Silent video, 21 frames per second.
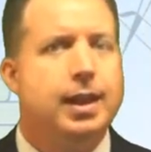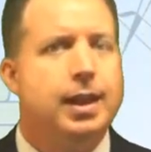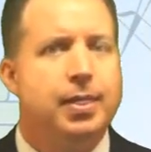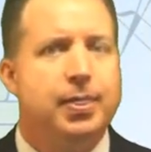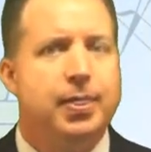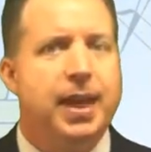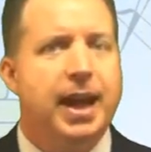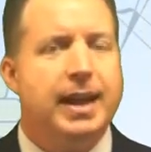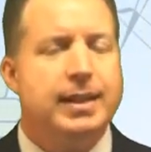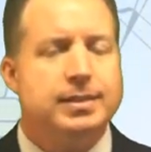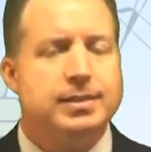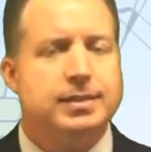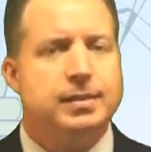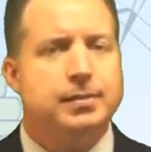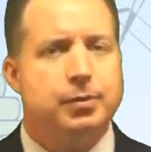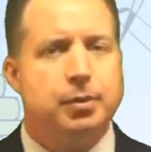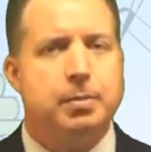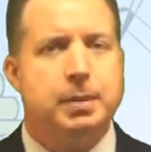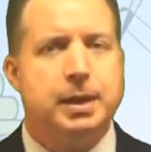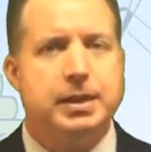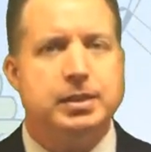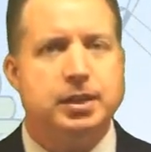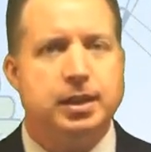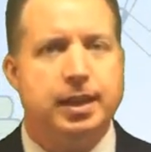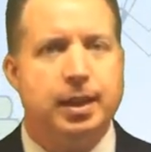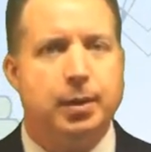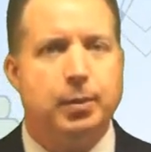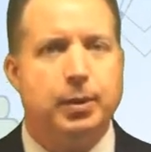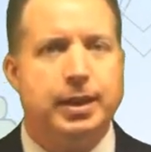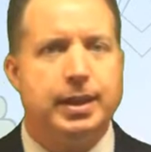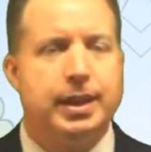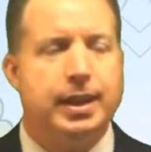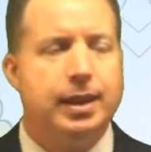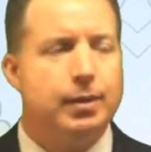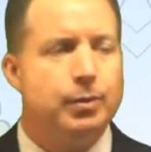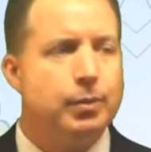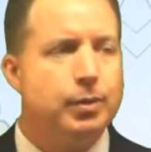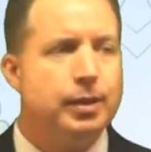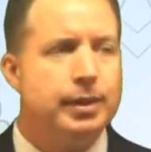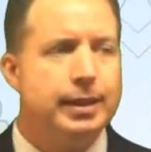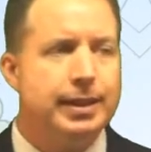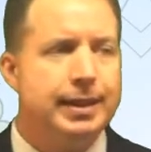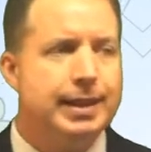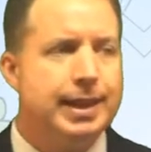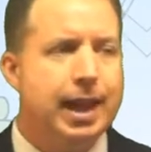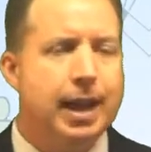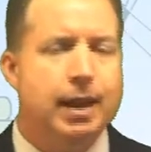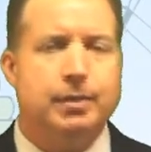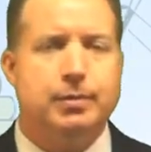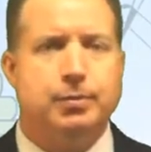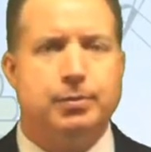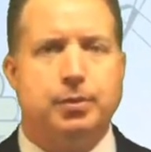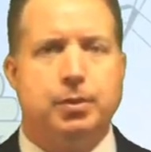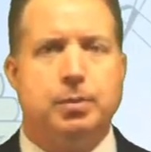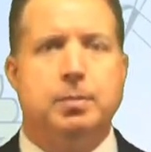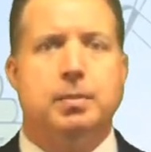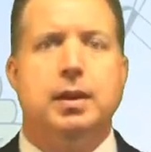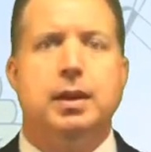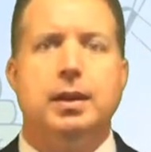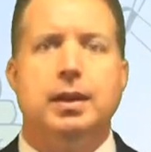That's information that we can't really get from